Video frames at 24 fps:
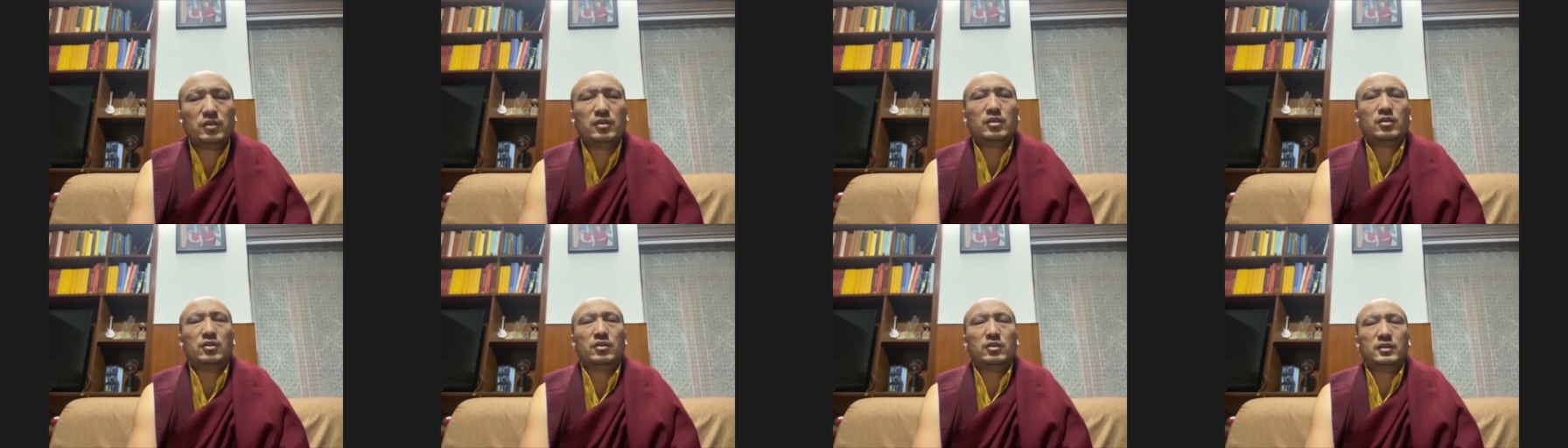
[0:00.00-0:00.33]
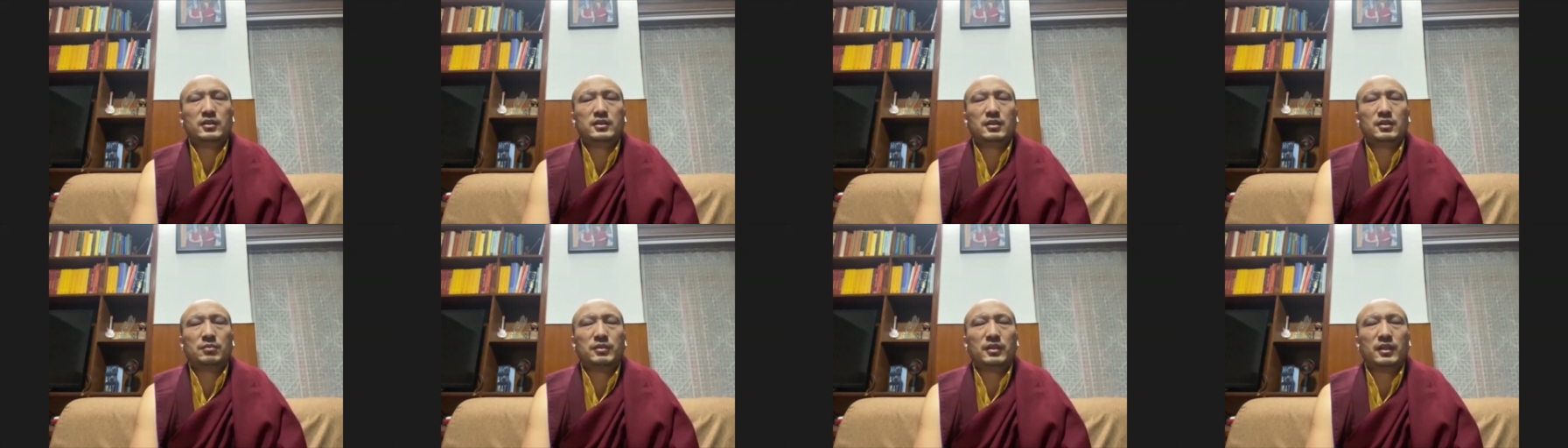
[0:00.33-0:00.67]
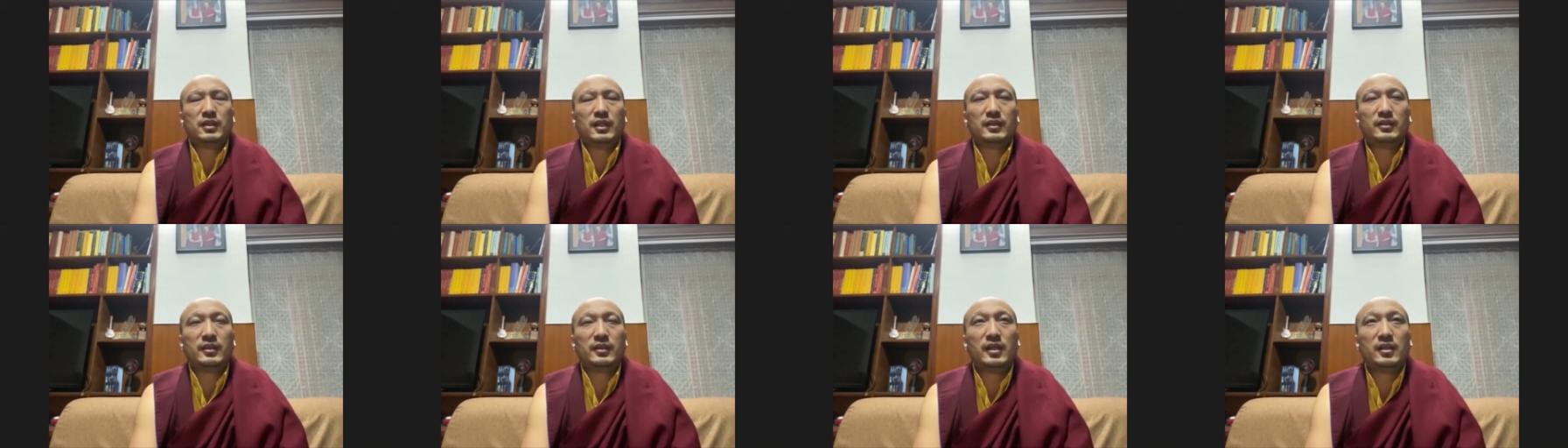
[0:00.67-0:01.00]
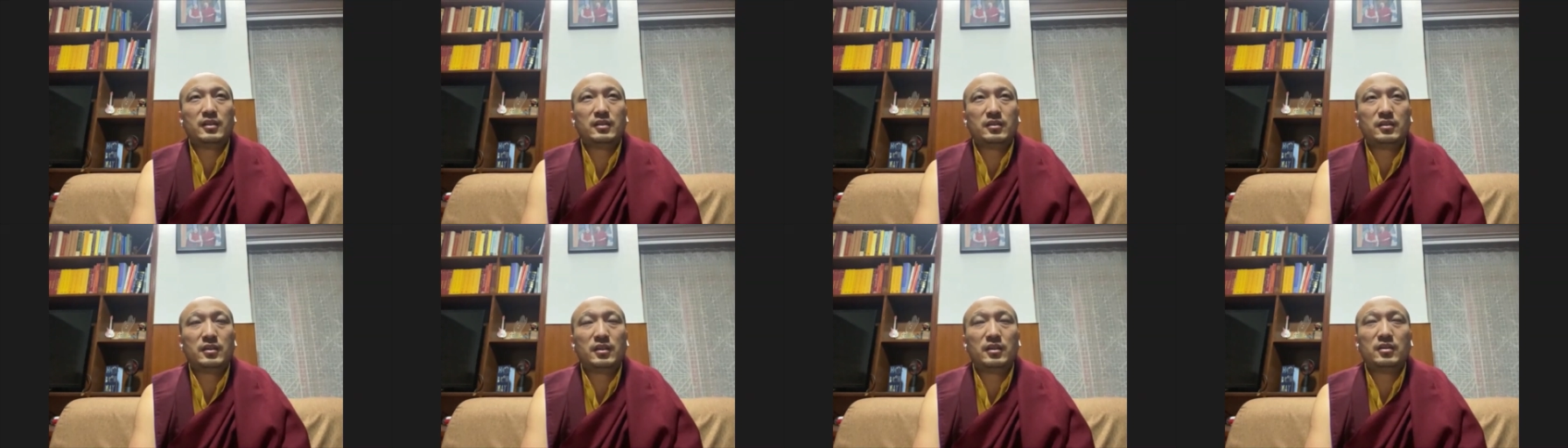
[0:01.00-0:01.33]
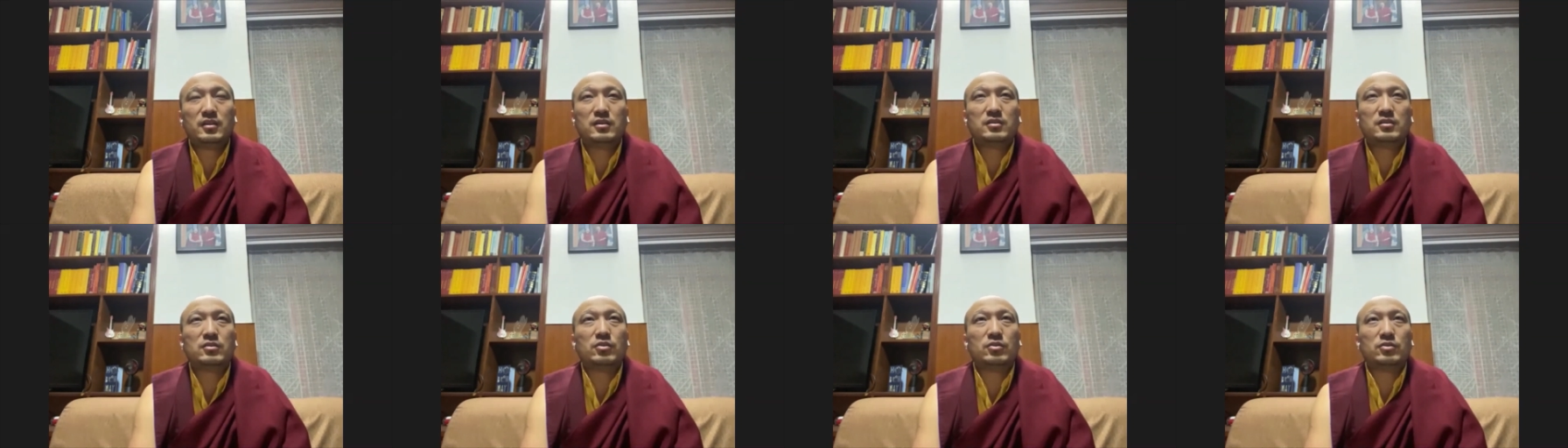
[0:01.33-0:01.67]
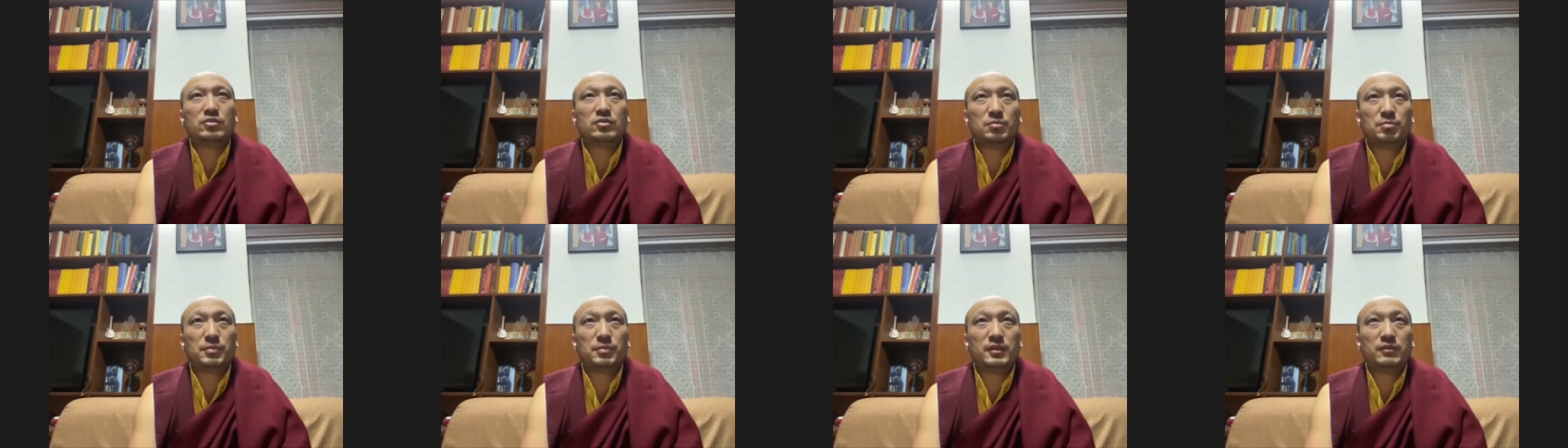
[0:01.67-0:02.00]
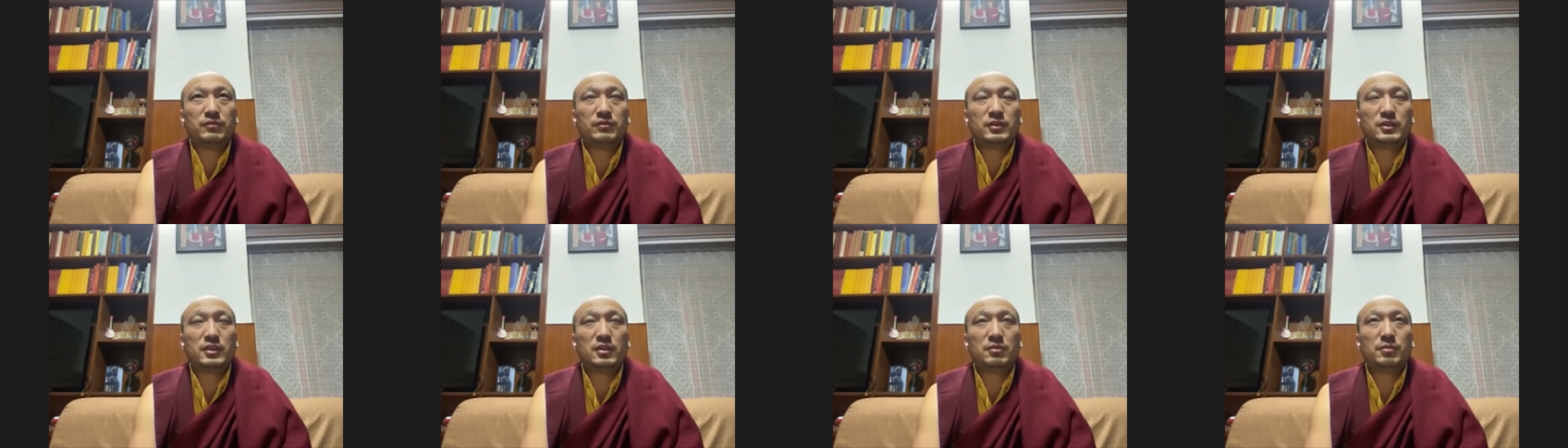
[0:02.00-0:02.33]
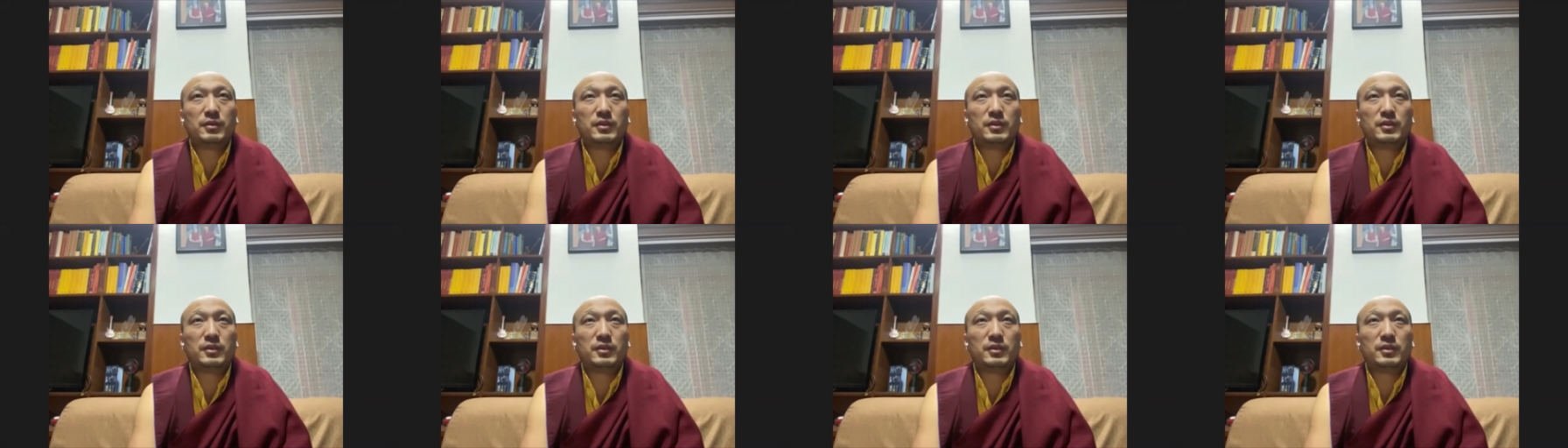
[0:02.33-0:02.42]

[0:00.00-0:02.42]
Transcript: uh, something like that, then it's not so beneficial.